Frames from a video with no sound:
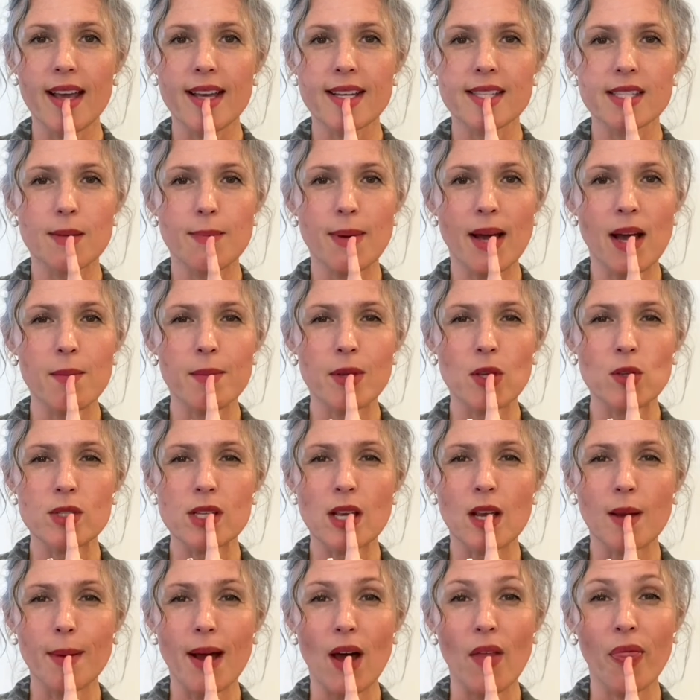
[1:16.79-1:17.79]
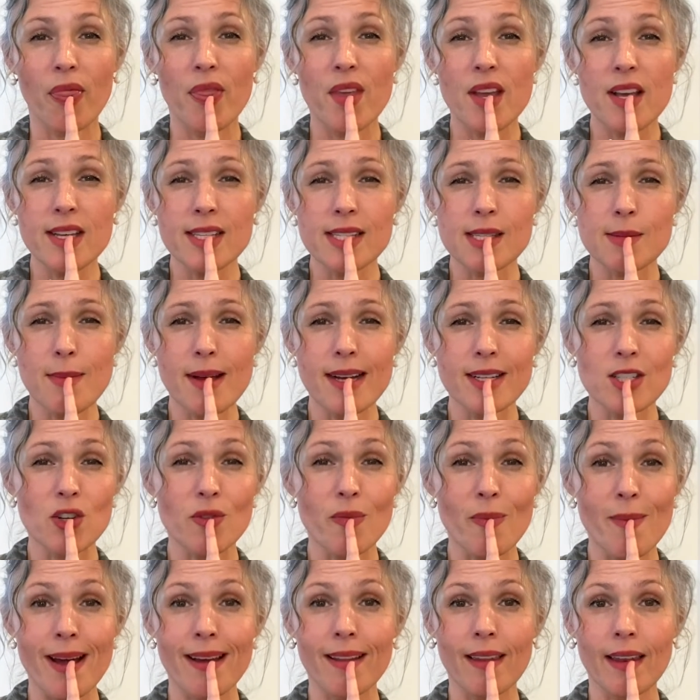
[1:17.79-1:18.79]
It's about, I'm using about this much of
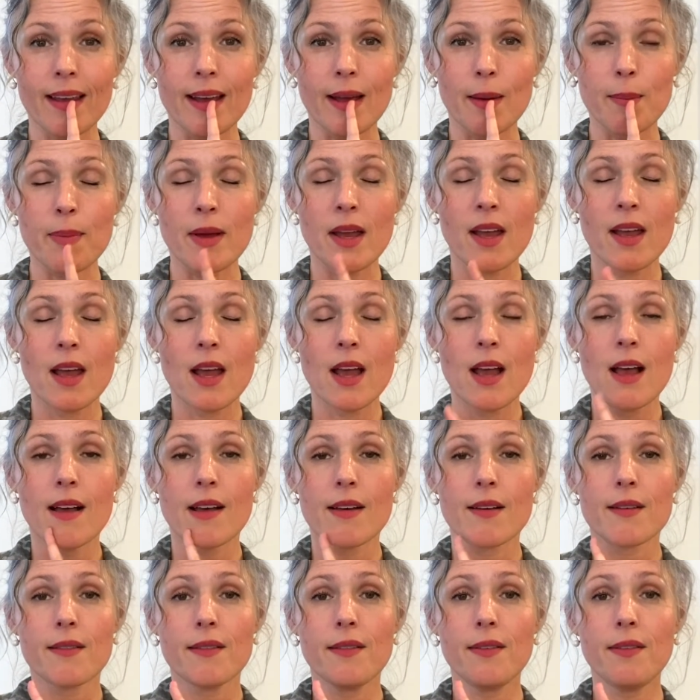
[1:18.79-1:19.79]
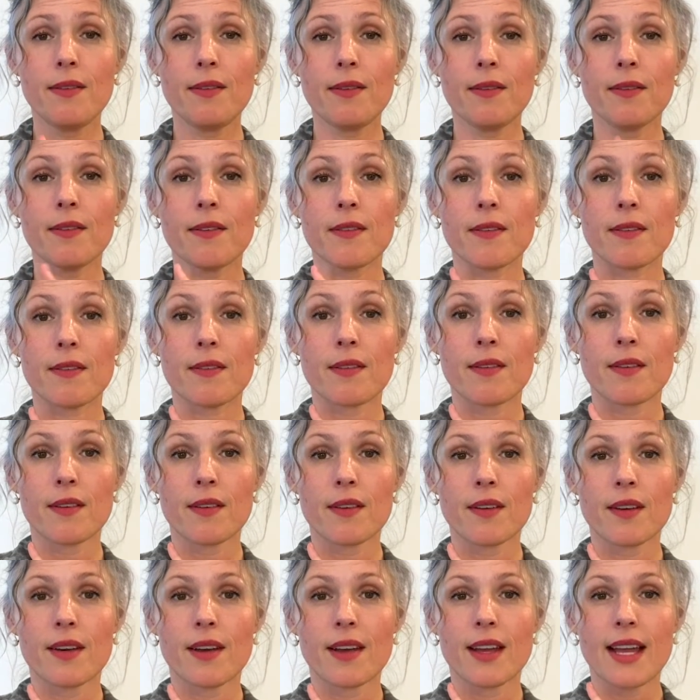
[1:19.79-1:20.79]
my lip, and
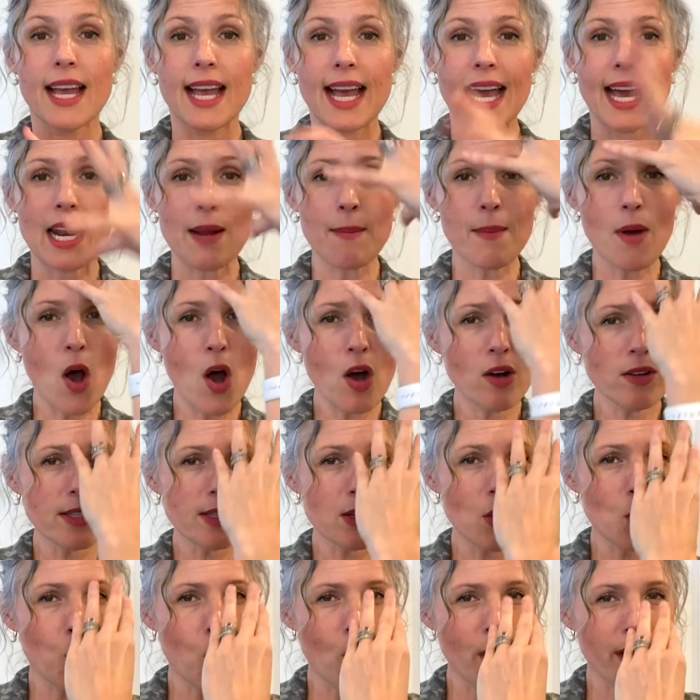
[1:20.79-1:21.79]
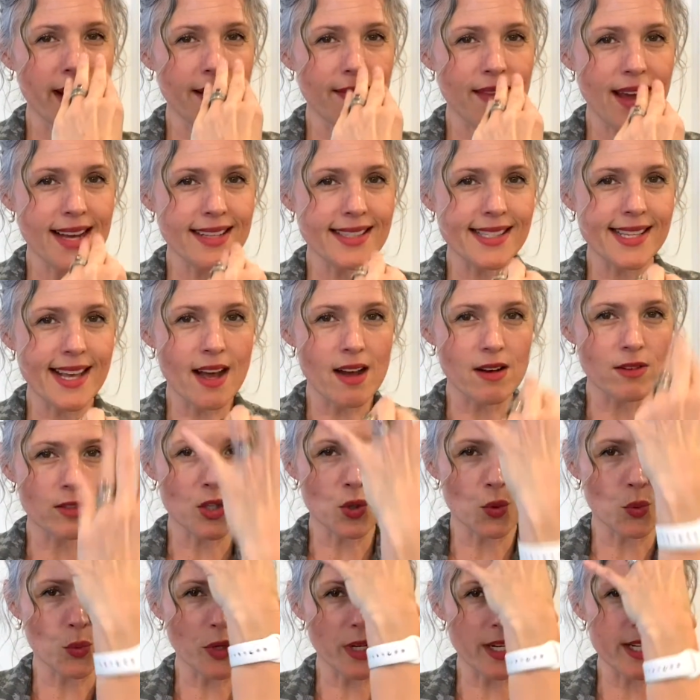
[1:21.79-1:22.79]
I'm also wanting that sound
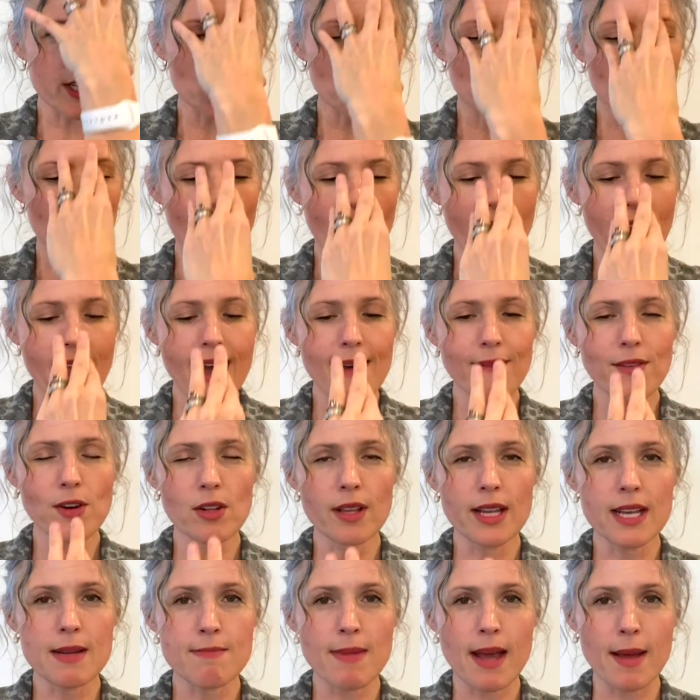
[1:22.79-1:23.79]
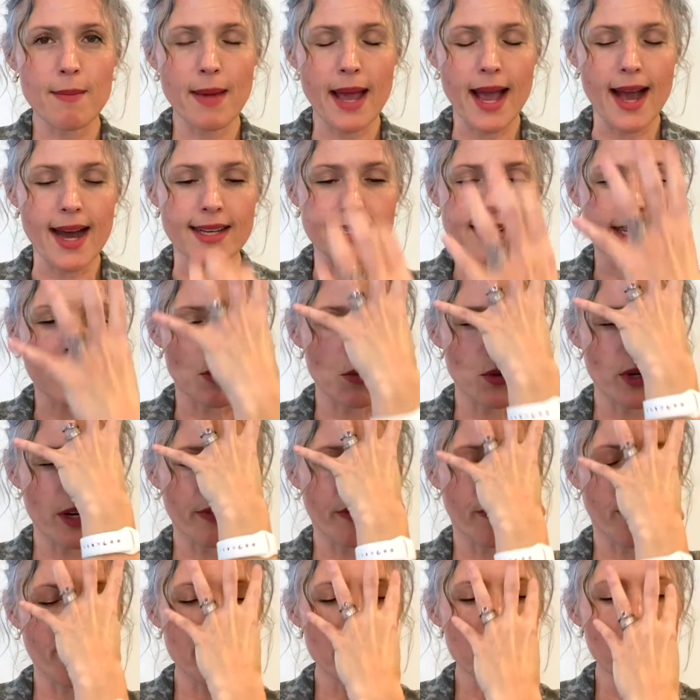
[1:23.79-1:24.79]
to really travel in my mask. I want to
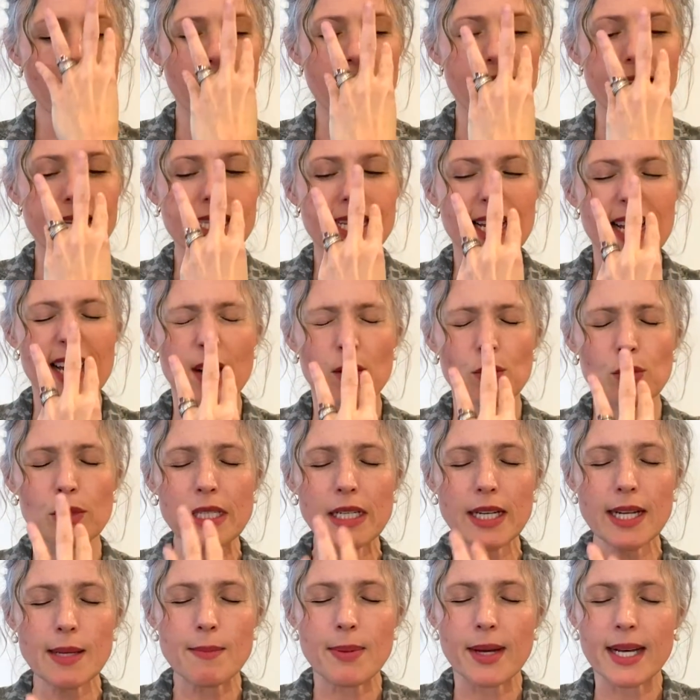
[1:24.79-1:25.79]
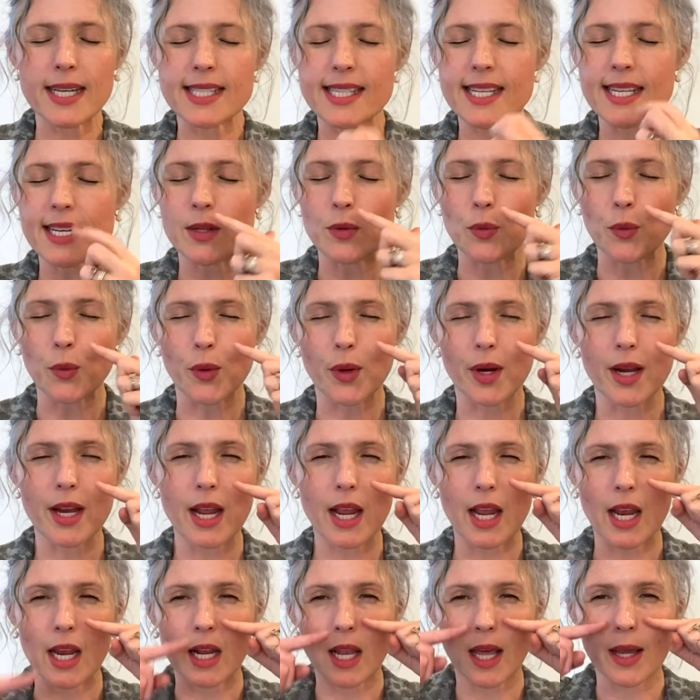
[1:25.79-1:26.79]
feel that it's kind of really buzzy and
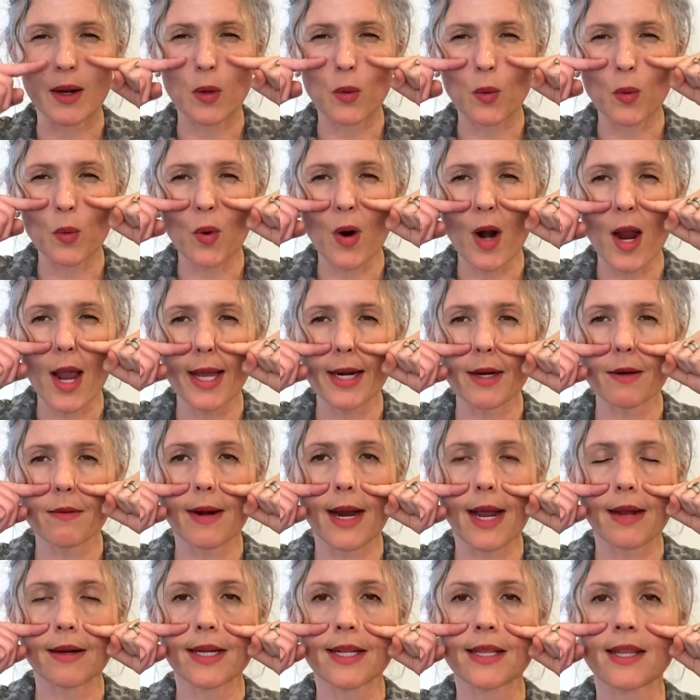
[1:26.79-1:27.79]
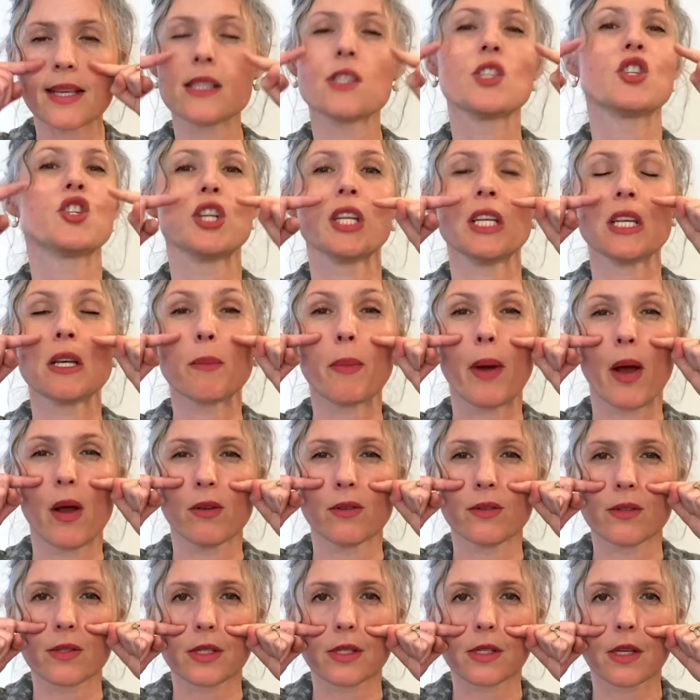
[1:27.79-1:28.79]
ringy, like right around in these
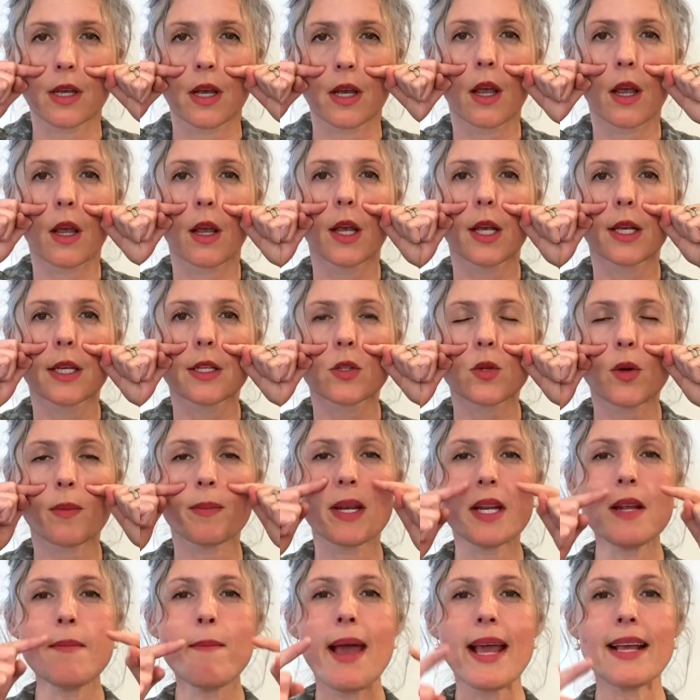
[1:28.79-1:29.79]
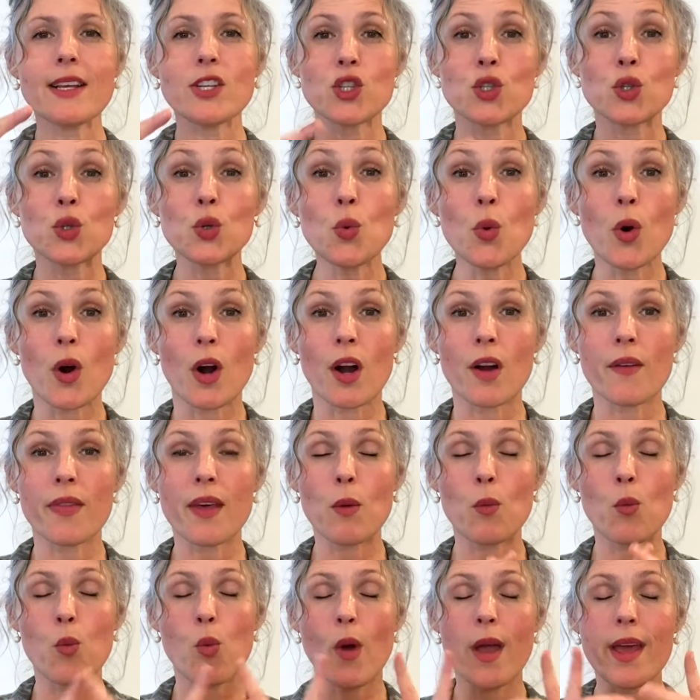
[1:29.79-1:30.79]
cheekbones. So I'm going to make sure
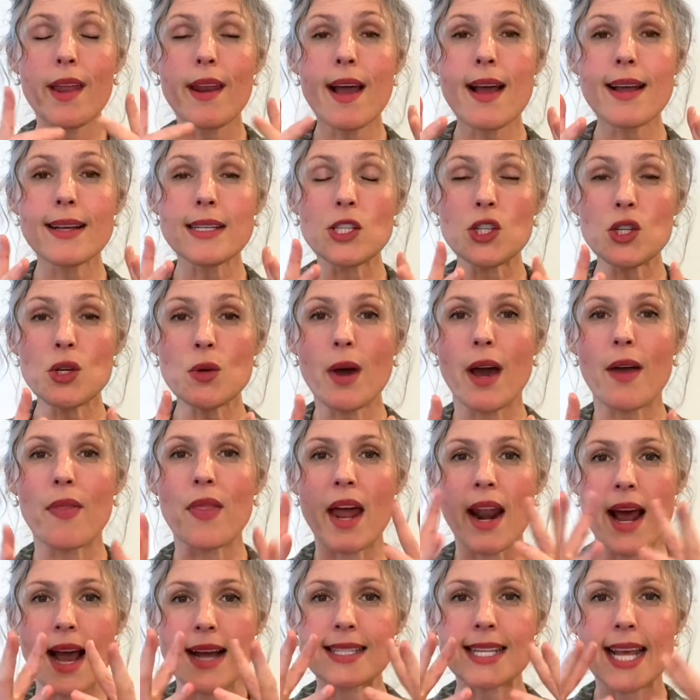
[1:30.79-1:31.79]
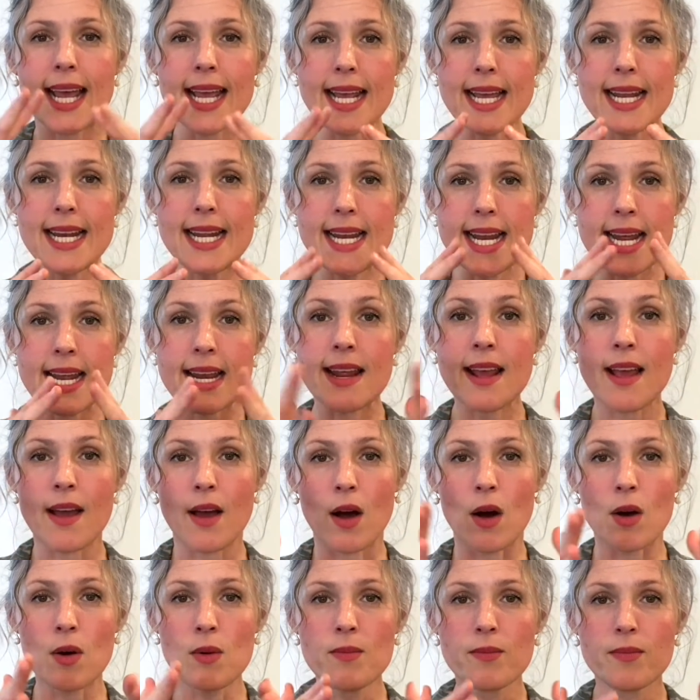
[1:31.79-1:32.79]
that when I do it, that I take in an
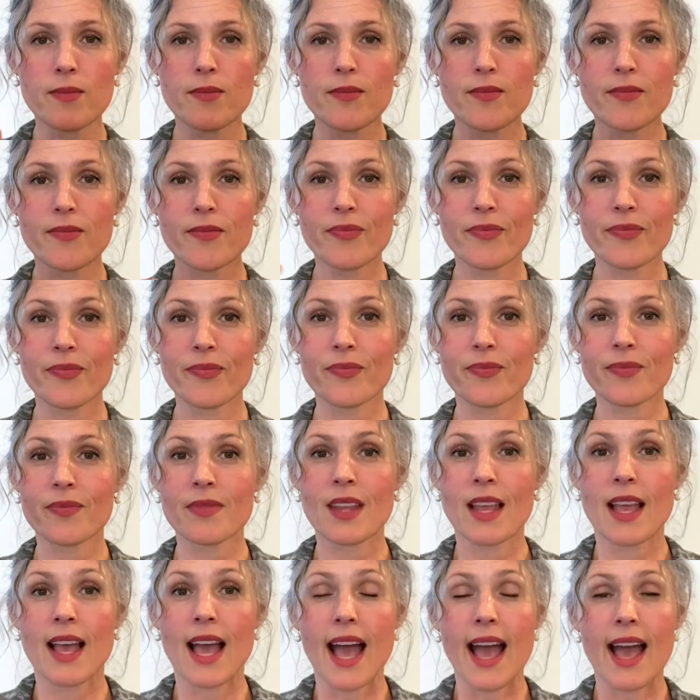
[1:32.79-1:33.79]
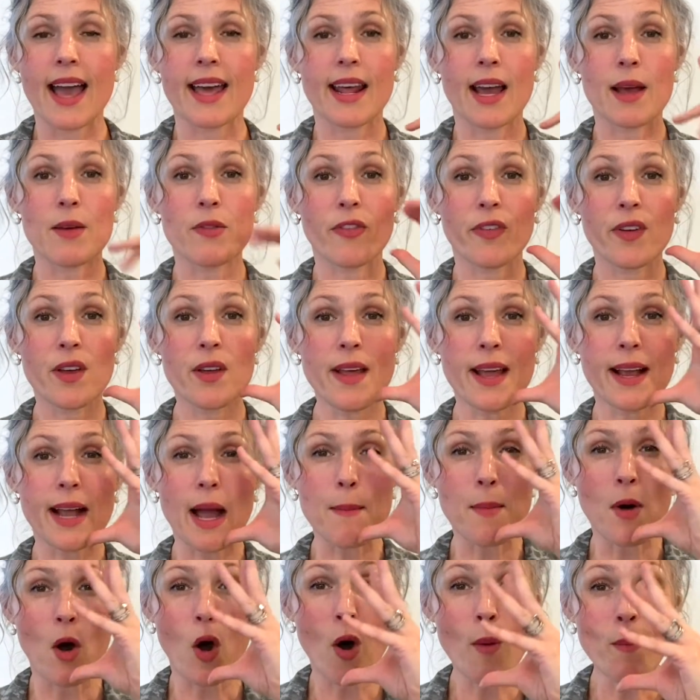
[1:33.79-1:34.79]
inhale and I feel like
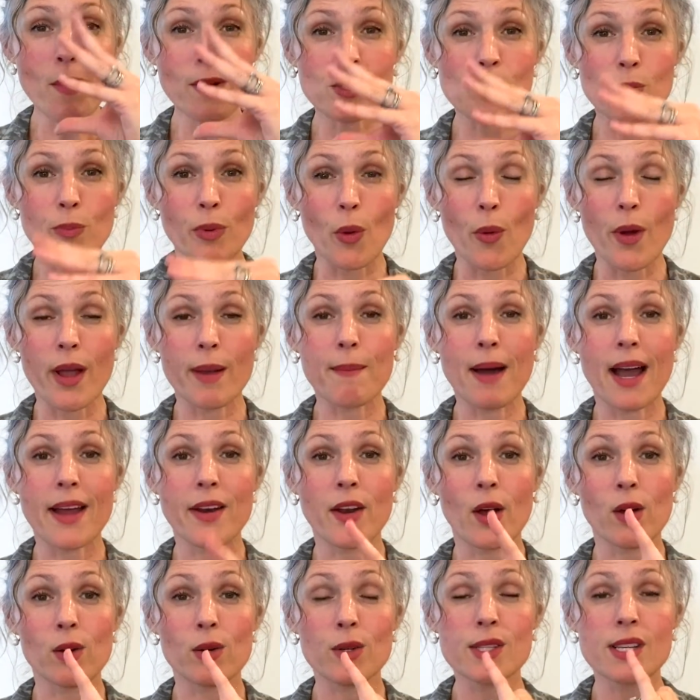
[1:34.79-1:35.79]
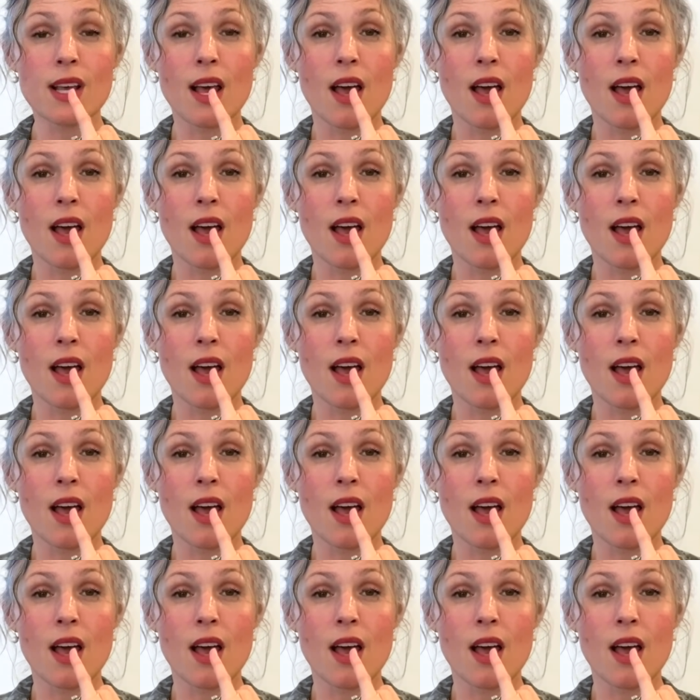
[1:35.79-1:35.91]
I'm almost blowing my nose.